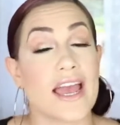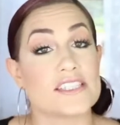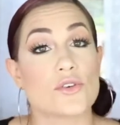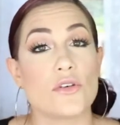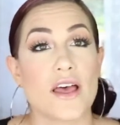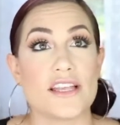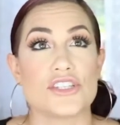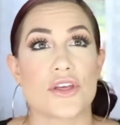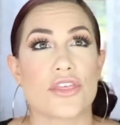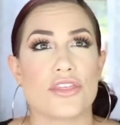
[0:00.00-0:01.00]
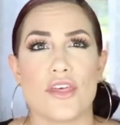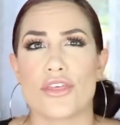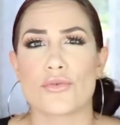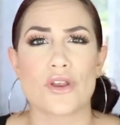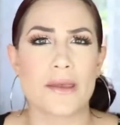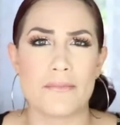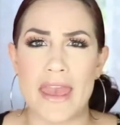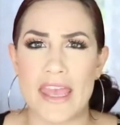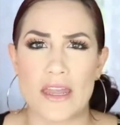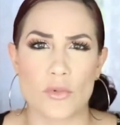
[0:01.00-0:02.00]
high school. I took the three
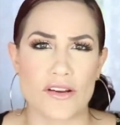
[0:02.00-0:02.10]
main,